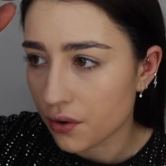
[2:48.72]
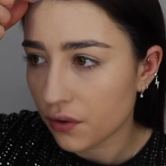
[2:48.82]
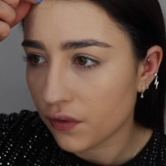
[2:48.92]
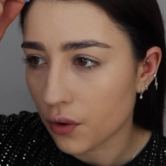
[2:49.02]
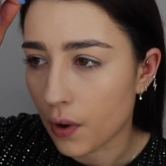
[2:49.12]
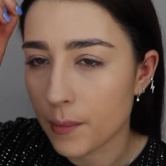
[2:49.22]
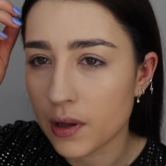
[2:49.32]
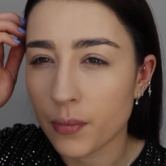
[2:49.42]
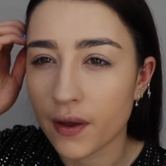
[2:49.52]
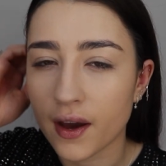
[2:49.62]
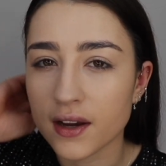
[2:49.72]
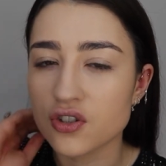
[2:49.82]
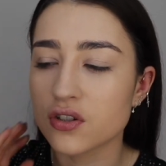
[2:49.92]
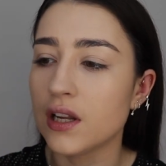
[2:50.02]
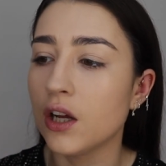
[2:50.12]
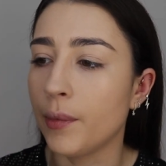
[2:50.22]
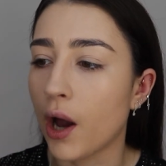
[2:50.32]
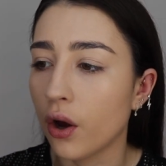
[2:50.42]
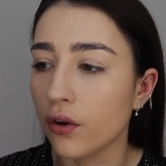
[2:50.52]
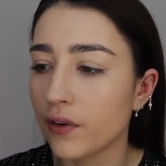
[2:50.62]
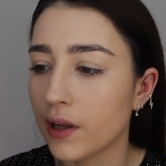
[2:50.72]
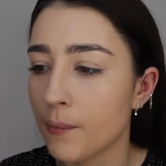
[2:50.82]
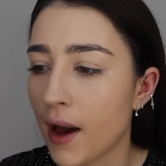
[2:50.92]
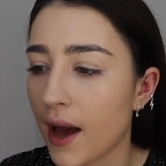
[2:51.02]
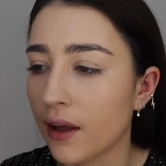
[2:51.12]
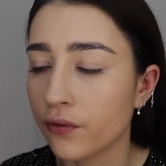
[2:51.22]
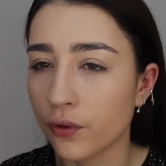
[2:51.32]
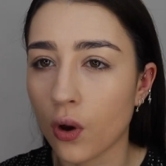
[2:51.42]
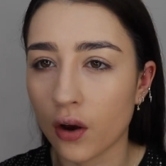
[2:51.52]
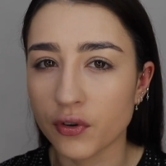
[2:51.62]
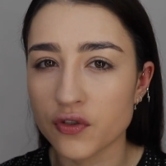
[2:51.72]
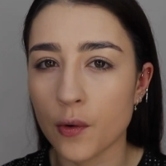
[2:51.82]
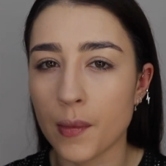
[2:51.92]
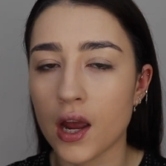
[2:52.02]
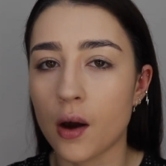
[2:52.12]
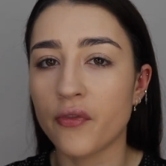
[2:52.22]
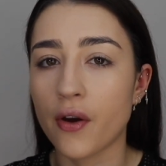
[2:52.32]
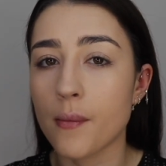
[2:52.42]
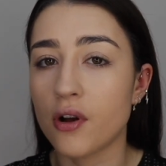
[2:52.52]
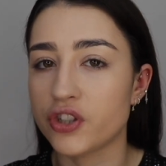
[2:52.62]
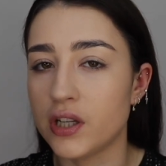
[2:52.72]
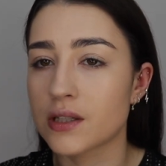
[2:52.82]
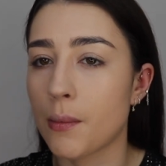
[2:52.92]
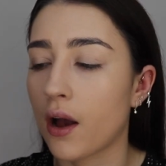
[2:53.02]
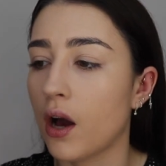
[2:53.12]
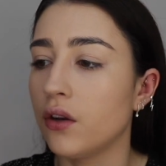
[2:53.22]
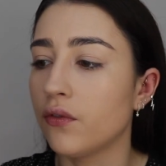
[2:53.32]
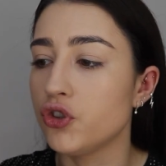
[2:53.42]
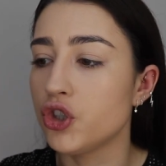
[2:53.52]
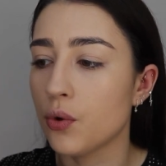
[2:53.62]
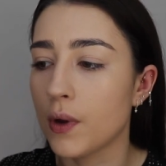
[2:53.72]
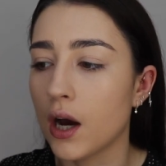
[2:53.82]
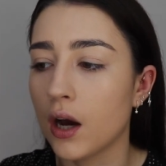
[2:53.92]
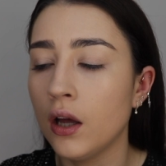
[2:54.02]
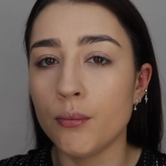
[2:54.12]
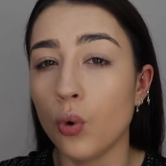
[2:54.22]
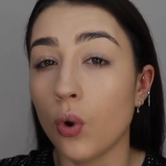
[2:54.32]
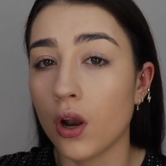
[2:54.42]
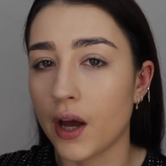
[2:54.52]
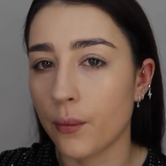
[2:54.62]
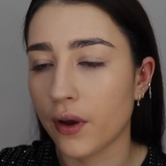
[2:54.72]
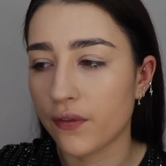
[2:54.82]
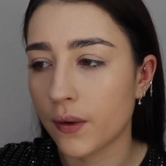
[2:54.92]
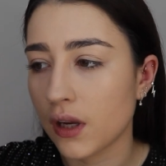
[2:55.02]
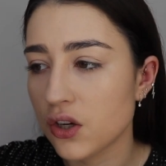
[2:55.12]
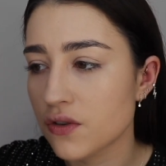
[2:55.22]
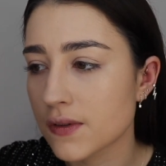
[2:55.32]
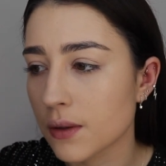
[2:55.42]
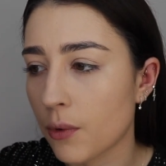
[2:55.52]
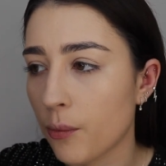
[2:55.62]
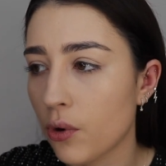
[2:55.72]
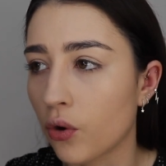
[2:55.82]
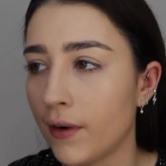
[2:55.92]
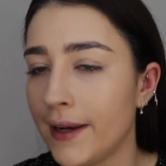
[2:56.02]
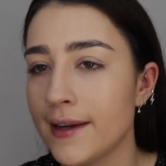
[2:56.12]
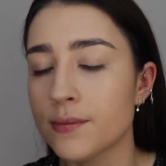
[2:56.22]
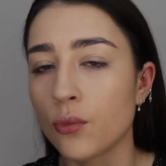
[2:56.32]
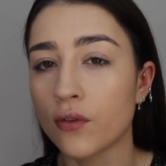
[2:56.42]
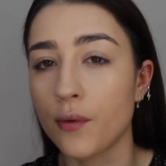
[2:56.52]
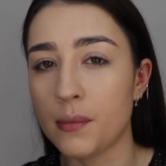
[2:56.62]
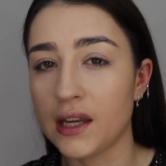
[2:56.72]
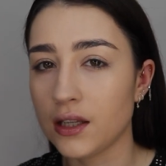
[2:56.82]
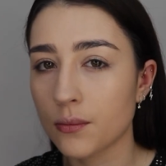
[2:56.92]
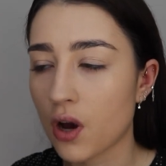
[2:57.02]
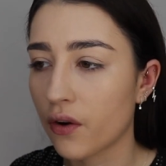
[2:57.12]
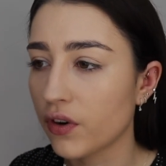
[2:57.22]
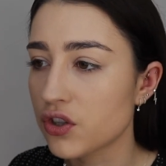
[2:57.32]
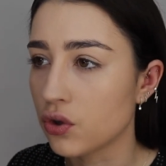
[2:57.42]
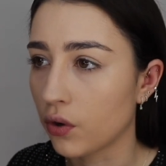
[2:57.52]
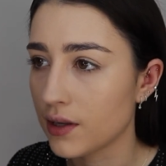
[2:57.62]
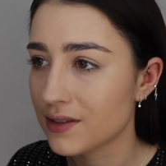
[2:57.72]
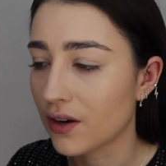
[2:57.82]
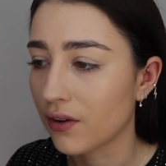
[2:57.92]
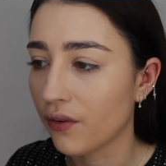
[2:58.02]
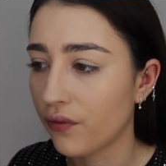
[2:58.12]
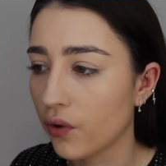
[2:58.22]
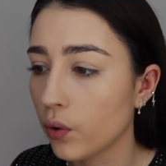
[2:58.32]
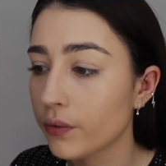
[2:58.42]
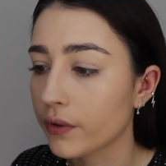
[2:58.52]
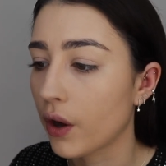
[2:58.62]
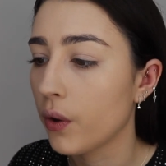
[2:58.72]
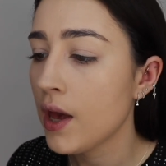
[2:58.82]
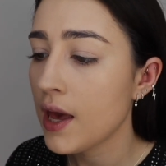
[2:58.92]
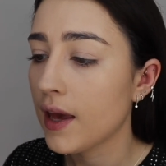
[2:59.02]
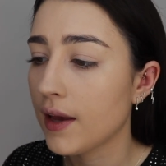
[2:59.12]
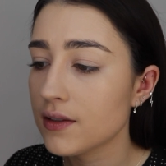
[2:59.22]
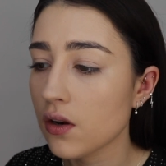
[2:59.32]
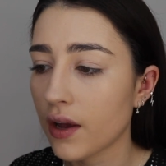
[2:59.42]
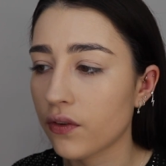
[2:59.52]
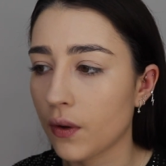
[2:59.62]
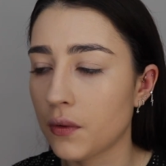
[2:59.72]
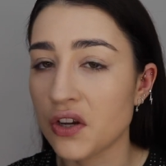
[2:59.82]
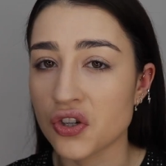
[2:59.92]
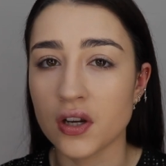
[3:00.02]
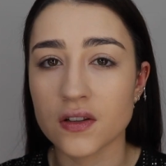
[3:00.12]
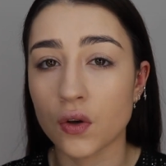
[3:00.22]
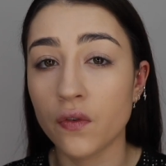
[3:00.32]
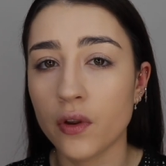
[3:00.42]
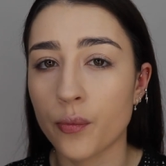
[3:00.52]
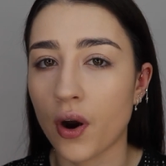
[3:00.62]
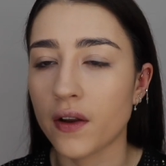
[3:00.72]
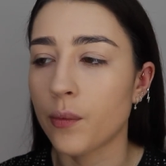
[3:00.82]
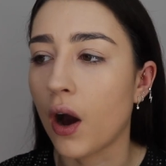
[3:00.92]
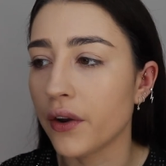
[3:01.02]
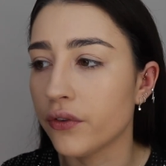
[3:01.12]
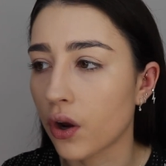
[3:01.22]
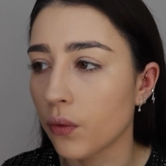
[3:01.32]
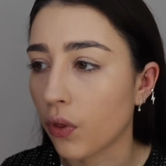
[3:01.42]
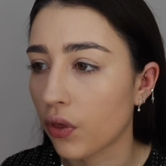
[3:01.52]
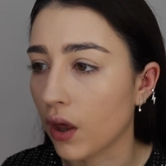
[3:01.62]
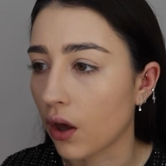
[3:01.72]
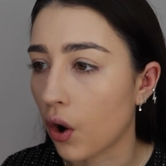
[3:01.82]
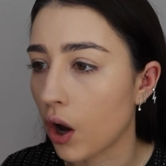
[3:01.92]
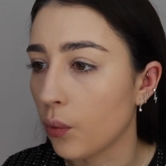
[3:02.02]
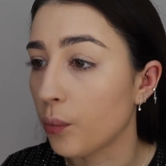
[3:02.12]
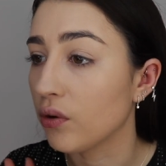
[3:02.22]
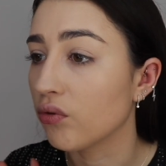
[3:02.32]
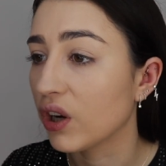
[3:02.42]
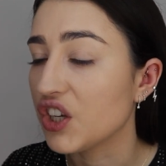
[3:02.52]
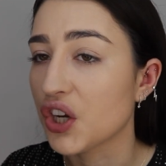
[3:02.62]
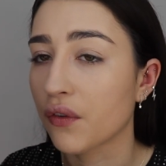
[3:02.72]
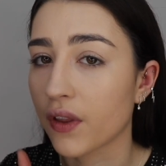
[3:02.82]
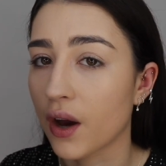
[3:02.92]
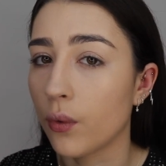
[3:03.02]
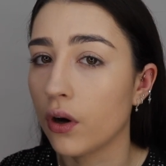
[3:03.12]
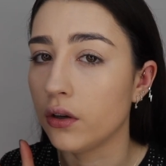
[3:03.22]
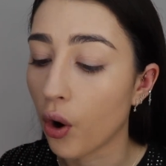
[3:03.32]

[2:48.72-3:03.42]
don't know if you know what I mean by that. It's just a little bit overly matte and full coverage for me. I'm very much into my kind of dewier, more lightweight foundations at the moment, or at least more of a medium coverage, not necessarily a full. So it is a nice foundation and it's good for the price, but I don't think I will be reaching for that one